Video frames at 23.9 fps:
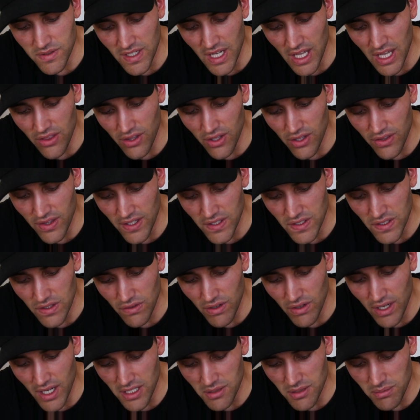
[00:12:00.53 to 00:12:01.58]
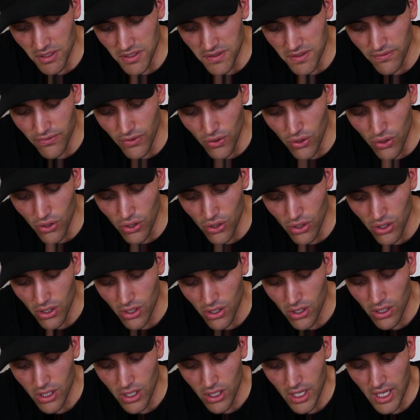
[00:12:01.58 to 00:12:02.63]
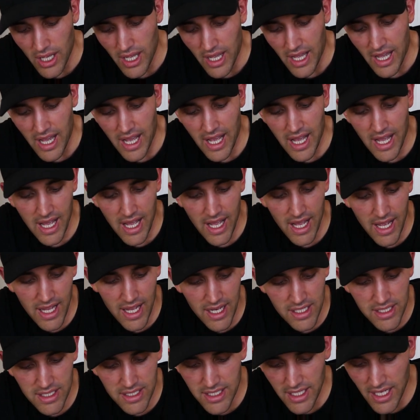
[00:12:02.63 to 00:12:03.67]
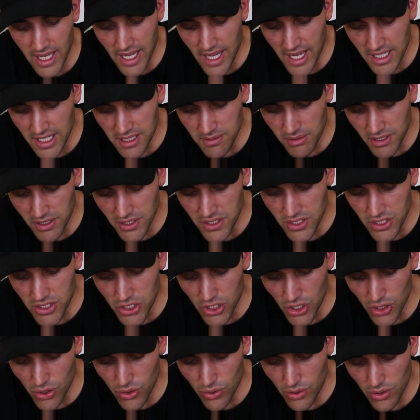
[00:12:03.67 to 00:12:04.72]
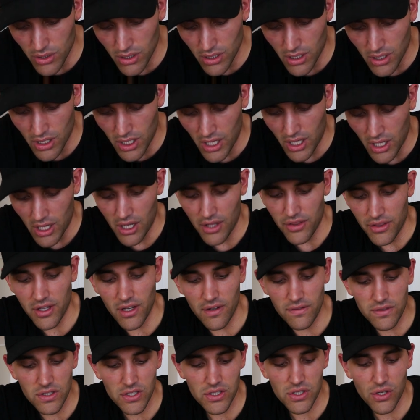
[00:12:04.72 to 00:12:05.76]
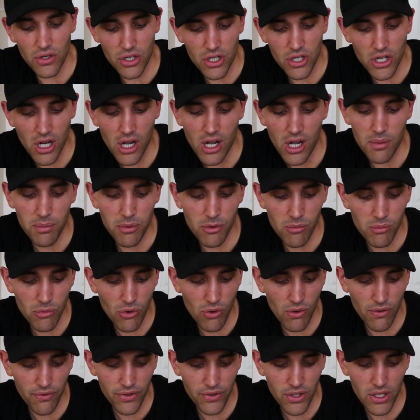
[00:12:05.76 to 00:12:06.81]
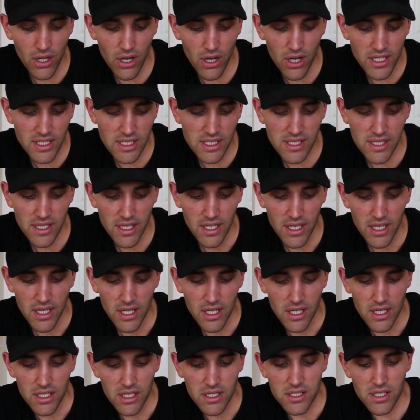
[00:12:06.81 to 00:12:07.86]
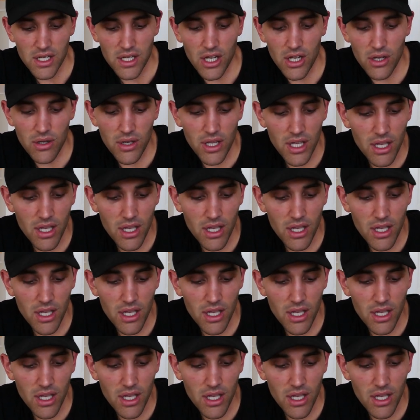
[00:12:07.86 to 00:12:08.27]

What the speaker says: together. That's 3x plus 4 and x plus 2. I think I've just got a couple more for you guys. So